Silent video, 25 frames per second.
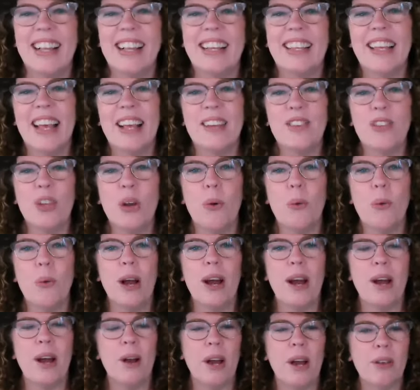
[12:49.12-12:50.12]
Yeah. So
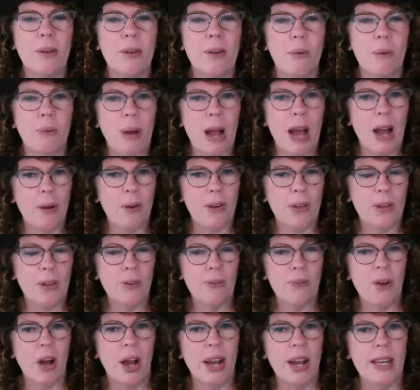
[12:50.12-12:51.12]
how are you
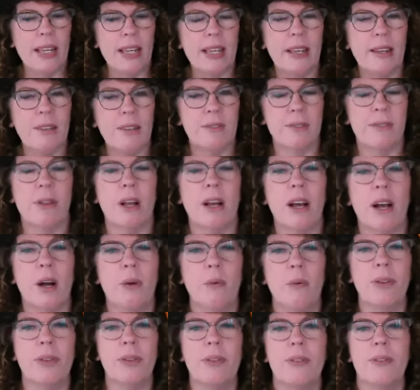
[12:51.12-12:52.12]
finding it
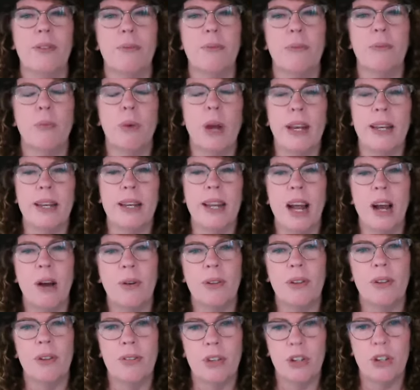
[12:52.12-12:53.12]
with right now,
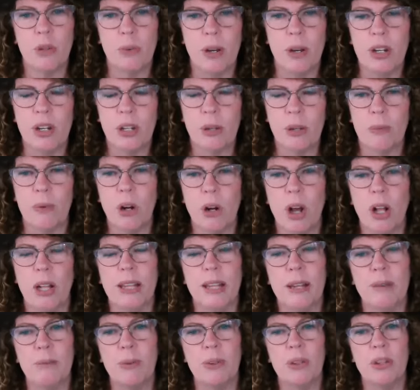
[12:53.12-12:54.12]
with the situation we're all
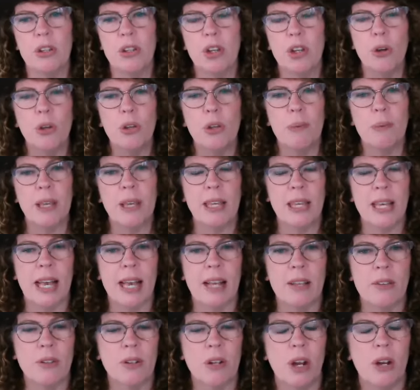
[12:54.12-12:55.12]
in with the shows being
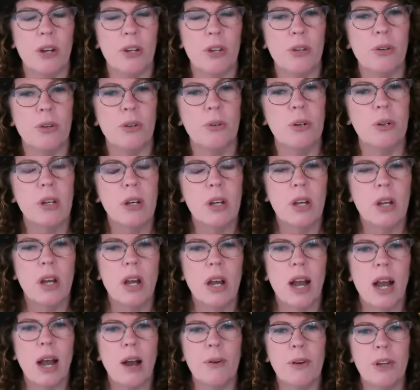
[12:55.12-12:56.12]
canceled? How
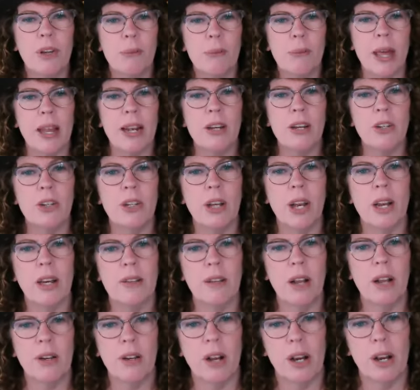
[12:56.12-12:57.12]
are you managing?
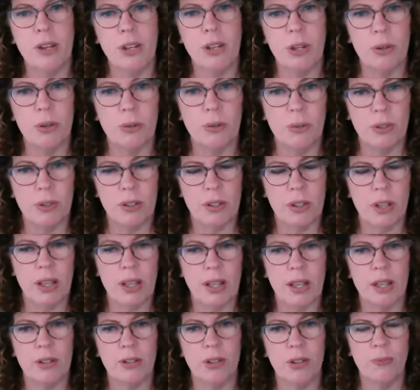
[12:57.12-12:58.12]
Do
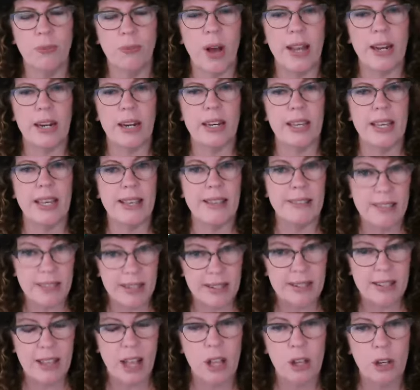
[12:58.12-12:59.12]
you find it easy to
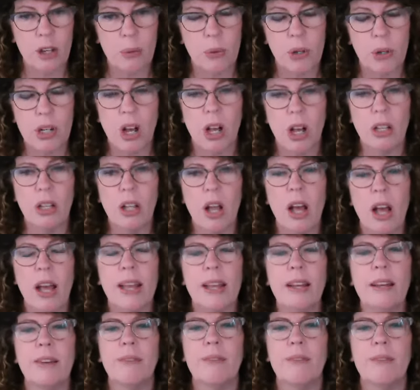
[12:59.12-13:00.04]
sell your work online?